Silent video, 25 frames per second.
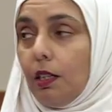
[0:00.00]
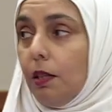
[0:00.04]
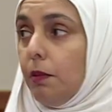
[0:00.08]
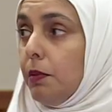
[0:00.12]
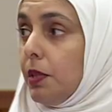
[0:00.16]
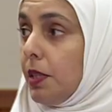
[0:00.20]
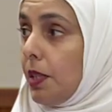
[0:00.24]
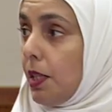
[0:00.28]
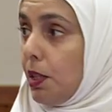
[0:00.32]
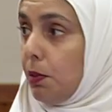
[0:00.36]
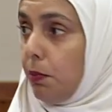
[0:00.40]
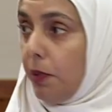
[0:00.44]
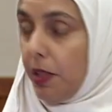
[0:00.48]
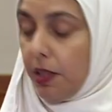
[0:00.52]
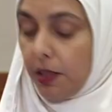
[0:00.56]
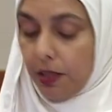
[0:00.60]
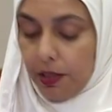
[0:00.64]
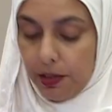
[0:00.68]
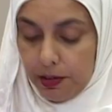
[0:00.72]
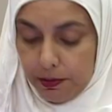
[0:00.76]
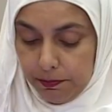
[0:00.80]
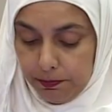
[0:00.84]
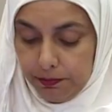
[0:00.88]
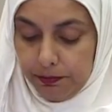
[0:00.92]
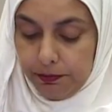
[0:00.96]
Mr.
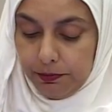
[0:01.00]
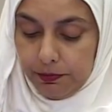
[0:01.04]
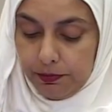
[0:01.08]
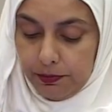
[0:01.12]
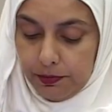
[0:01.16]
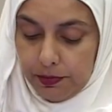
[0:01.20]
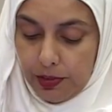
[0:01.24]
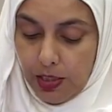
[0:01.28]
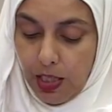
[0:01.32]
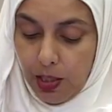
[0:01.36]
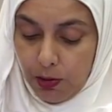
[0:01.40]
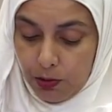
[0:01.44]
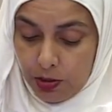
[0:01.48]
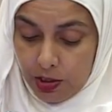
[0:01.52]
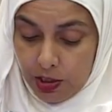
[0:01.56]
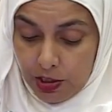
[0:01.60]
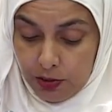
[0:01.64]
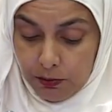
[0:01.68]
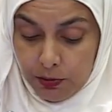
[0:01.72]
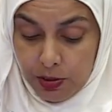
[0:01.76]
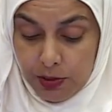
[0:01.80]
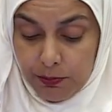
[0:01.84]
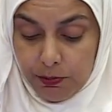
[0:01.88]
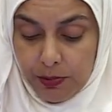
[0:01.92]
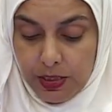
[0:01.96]
Speaker, our
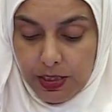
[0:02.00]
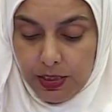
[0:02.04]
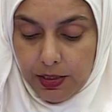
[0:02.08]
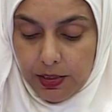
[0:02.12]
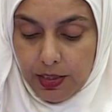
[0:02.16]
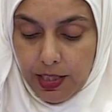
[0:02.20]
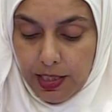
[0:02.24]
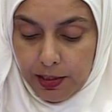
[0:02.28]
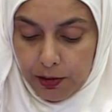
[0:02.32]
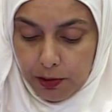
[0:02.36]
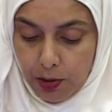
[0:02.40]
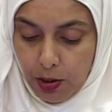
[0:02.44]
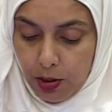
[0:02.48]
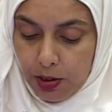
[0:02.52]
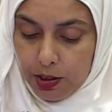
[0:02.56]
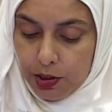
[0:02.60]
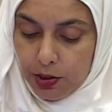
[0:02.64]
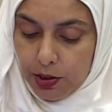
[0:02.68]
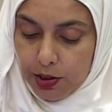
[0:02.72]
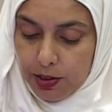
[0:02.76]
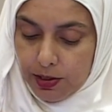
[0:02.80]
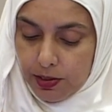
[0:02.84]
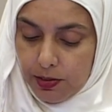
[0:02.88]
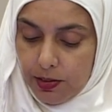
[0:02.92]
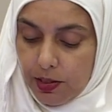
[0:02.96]
government
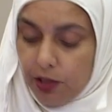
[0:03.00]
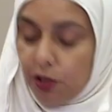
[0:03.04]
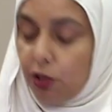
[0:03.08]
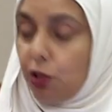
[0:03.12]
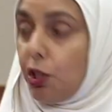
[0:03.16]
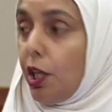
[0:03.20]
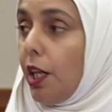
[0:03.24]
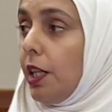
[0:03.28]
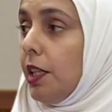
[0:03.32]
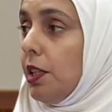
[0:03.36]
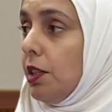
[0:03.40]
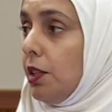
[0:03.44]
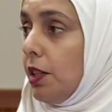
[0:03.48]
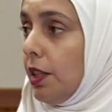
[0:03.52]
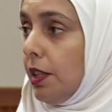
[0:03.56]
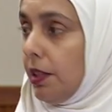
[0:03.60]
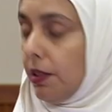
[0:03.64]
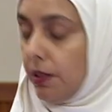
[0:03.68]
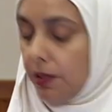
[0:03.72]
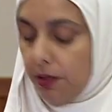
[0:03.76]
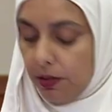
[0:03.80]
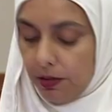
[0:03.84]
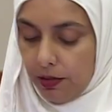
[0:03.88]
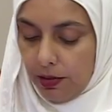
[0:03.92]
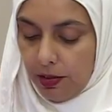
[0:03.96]
acknowledges these
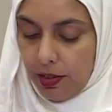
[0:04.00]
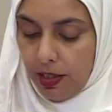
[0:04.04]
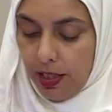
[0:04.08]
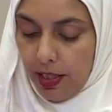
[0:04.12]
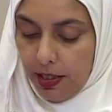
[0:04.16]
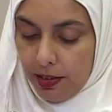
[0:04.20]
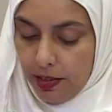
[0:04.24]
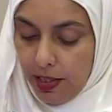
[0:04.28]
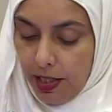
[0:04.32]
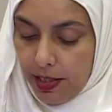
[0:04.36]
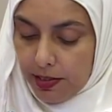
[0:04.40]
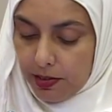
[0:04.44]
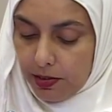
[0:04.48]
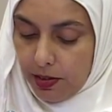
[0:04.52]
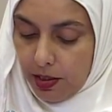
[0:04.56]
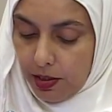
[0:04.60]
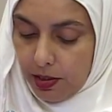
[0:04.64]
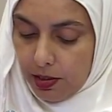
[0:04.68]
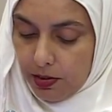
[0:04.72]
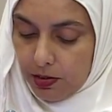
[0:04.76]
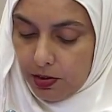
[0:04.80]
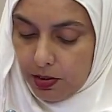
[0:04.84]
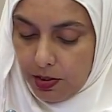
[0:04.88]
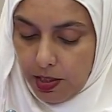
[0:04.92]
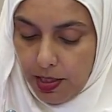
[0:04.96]
challenges and has
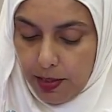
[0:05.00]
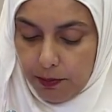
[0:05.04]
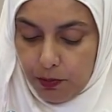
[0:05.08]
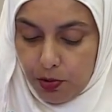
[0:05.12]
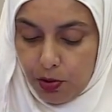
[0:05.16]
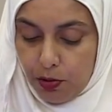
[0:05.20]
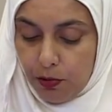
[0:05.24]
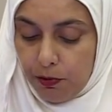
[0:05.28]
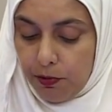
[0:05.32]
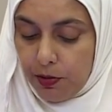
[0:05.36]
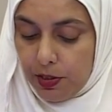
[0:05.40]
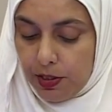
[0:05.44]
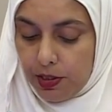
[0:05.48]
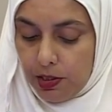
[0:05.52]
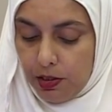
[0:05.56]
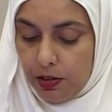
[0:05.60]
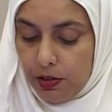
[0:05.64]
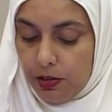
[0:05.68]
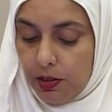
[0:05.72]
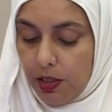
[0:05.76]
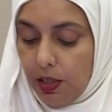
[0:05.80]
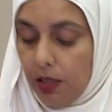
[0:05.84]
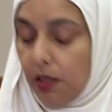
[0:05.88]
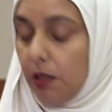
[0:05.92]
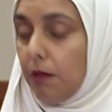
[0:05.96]
taken steps to
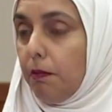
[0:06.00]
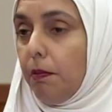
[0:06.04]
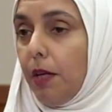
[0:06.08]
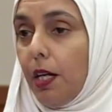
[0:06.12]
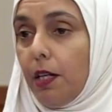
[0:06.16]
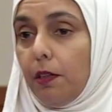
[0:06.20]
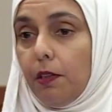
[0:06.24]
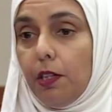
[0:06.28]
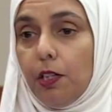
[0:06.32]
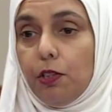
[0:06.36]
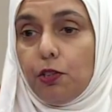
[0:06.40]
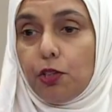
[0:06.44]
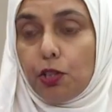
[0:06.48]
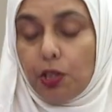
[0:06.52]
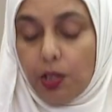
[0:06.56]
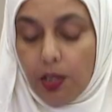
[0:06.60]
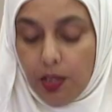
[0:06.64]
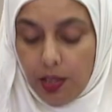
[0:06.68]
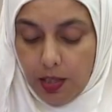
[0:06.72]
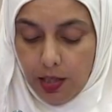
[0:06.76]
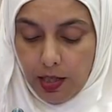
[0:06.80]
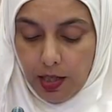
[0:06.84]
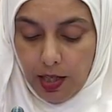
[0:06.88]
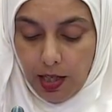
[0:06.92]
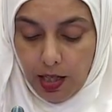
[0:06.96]
facilitate marriage,
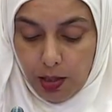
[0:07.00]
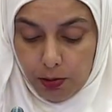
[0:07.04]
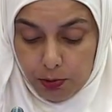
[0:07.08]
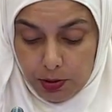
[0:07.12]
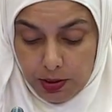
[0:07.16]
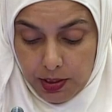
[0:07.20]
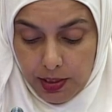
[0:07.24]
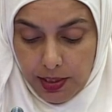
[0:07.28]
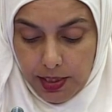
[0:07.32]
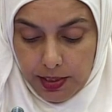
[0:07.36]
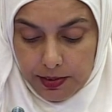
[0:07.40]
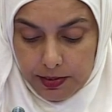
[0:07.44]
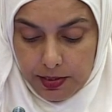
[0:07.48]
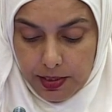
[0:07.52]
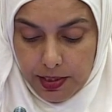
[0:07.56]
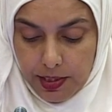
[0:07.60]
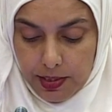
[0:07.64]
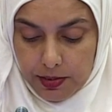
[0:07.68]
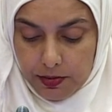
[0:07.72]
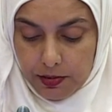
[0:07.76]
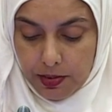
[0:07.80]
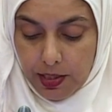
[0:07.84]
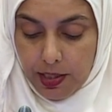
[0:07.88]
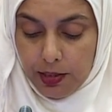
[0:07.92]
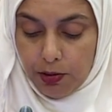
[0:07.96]
housing
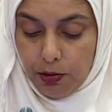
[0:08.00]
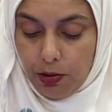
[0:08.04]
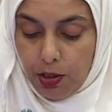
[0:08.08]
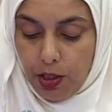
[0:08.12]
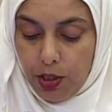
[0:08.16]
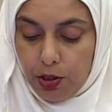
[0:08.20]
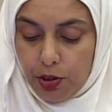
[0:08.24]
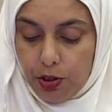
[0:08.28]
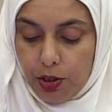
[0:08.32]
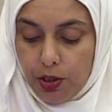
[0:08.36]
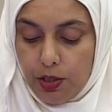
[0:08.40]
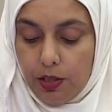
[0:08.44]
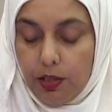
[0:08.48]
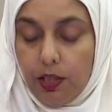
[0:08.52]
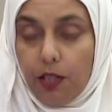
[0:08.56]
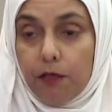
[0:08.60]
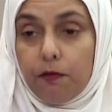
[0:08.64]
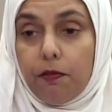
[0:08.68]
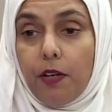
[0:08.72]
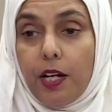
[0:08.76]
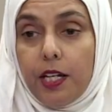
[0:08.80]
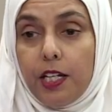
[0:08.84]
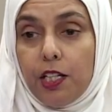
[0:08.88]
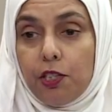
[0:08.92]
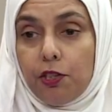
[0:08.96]
access, education, and
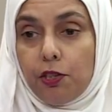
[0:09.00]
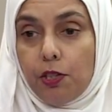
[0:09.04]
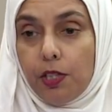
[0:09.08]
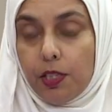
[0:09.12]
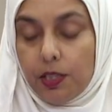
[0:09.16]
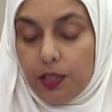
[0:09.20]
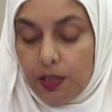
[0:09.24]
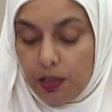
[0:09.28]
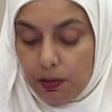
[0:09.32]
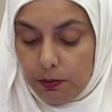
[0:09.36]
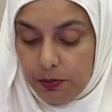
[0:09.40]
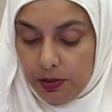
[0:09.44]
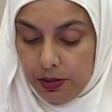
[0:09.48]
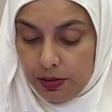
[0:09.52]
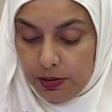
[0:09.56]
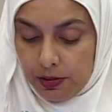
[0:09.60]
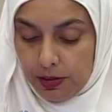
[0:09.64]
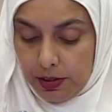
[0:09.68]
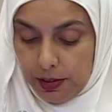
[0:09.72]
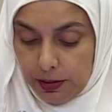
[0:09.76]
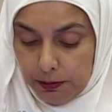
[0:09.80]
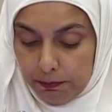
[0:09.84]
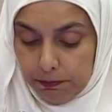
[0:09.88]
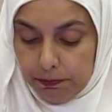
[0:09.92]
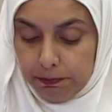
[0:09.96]
financial
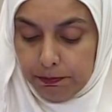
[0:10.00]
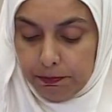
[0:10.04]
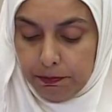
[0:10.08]
stability.